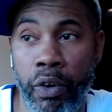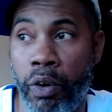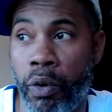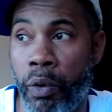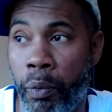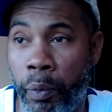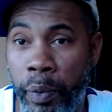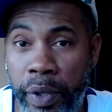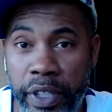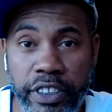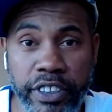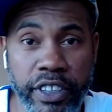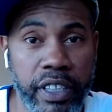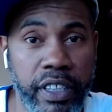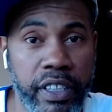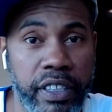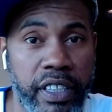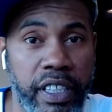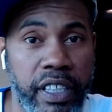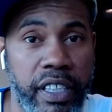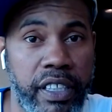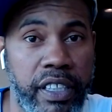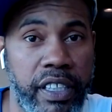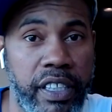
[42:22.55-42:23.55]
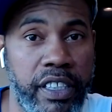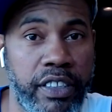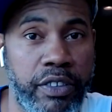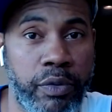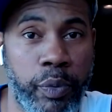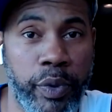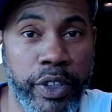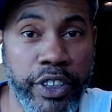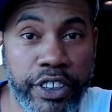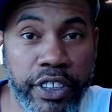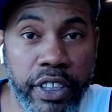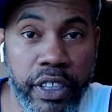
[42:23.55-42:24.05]
or we should have did
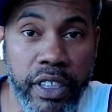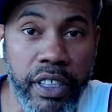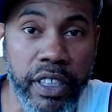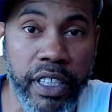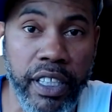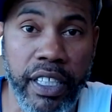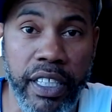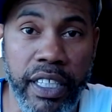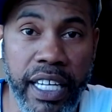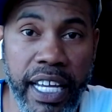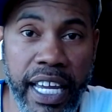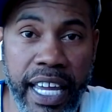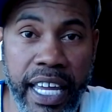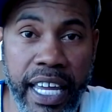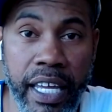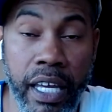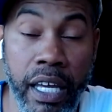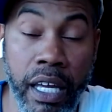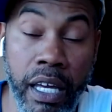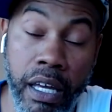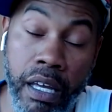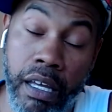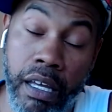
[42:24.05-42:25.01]
this, we should have did that.